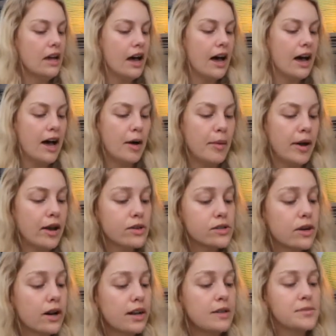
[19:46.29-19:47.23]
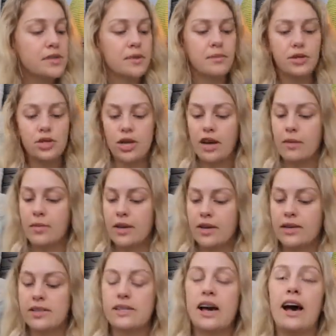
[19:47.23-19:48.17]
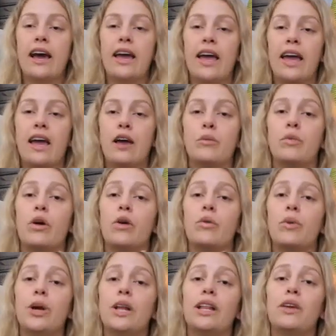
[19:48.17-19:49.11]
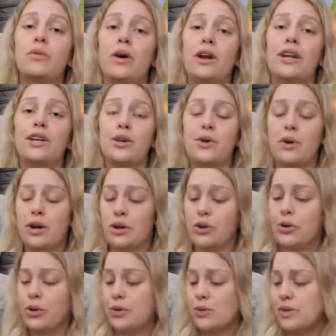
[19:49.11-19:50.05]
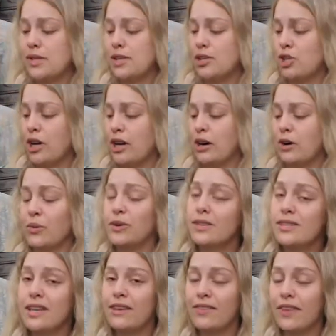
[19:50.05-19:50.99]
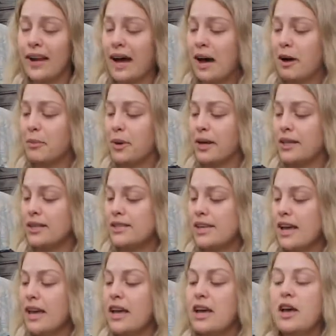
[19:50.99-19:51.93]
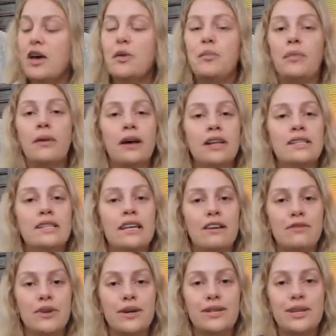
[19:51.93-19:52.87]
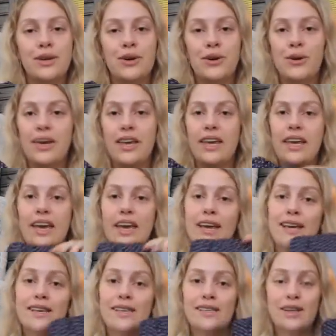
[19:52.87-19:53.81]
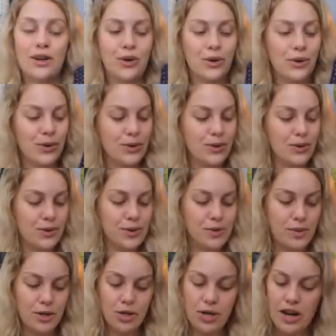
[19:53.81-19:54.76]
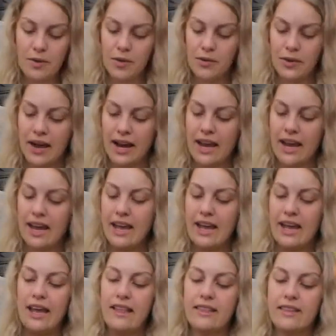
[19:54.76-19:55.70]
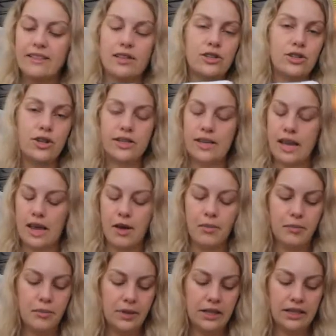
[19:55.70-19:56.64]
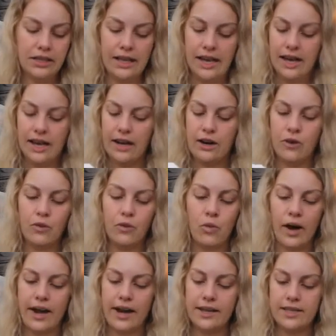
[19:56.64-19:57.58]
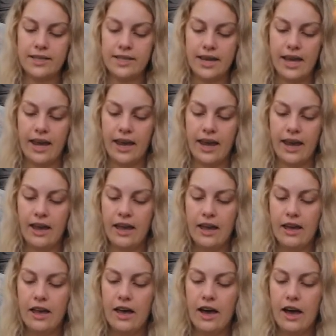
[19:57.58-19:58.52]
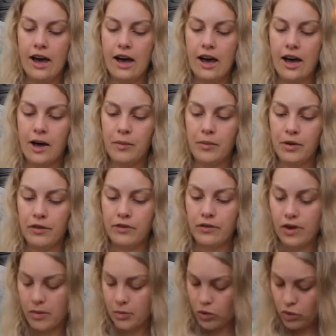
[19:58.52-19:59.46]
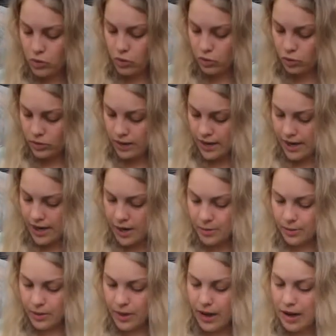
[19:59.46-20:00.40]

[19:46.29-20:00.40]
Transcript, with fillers: Um, I also got him some pajamas. I am really wanting to go on a cruise this year. We'll see if that happens. But if we do, he is cruise pajama ready. This is just a plain white tee um, from Cool Keep.